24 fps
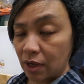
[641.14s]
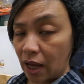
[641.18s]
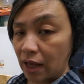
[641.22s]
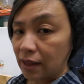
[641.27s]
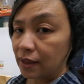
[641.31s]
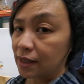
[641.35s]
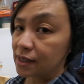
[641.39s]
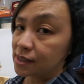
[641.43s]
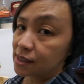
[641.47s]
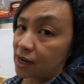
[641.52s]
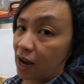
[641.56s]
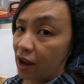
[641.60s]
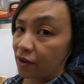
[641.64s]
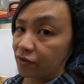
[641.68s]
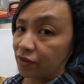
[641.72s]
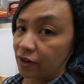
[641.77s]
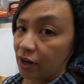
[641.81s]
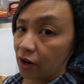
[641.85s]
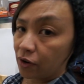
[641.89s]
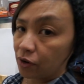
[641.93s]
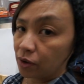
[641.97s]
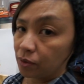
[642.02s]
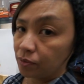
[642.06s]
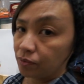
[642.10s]
at least half
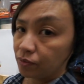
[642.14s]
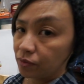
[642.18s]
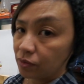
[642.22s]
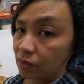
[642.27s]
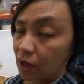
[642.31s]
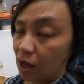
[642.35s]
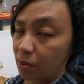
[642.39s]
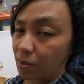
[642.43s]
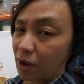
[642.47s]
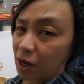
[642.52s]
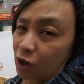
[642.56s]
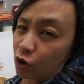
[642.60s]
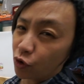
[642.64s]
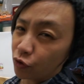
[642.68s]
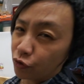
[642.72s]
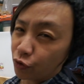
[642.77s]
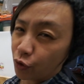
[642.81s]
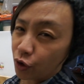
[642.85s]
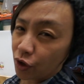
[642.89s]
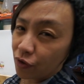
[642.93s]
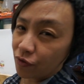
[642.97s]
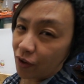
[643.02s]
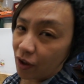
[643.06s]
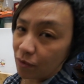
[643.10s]
an hour. I might go
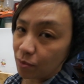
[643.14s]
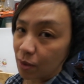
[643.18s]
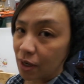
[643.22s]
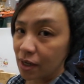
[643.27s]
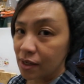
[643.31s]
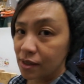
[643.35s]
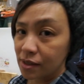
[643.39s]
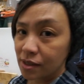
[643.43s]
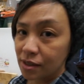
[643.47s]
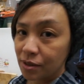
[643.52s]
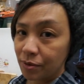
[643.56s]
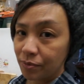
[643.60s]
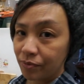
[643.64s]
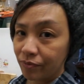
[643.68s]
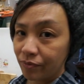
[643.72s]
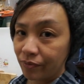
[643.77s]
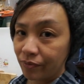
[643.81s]
45 minutes.